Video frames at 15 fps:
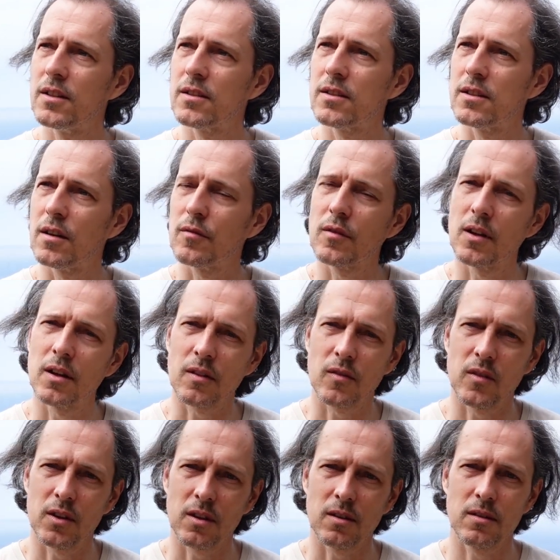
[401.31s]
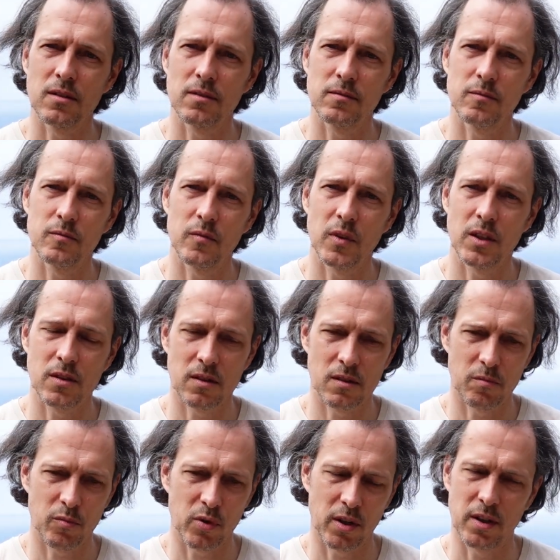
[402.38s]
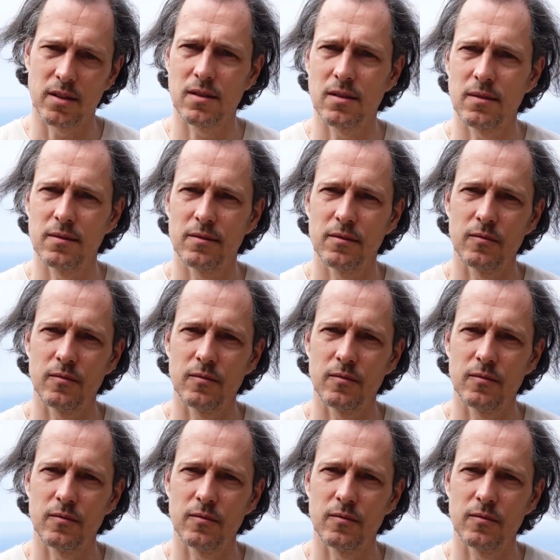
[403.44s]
stuff like that. That's the price.